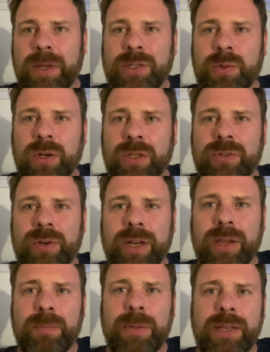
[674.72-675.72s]
Austria,
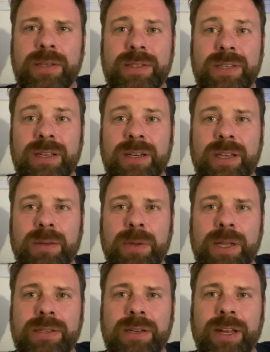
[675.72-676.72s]
certainly
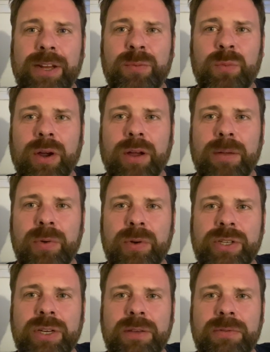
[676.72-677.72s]
compared to London, where I'm
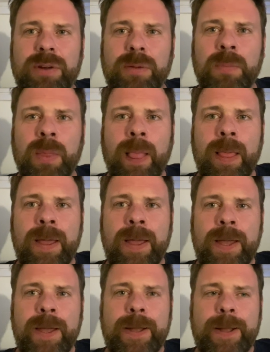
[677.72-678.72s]
originally from,
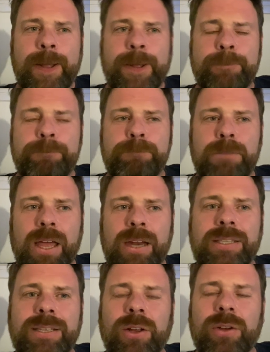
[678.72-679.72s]
and
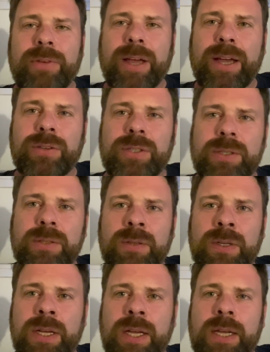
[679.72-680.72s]
it's a lot of house.
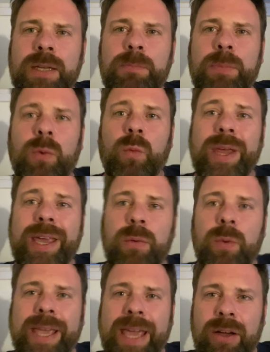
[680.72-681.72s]
But
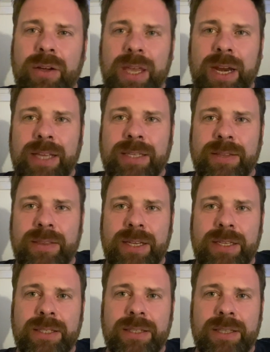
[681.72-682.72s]
we calculated
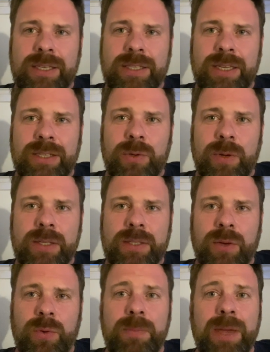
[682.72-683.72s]
this into it.
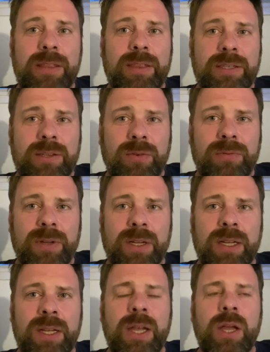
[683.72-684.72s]
So we made this offer
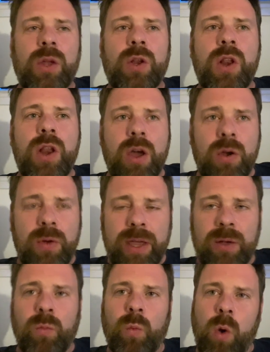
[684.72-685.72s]

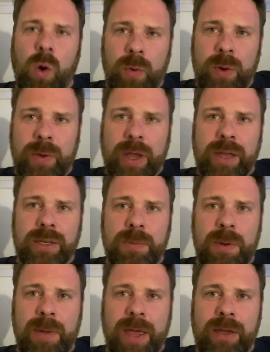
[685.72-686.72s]
knowing what we were going to
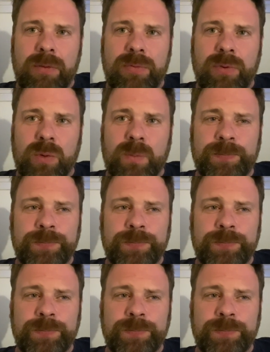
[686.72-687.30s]
be paying for,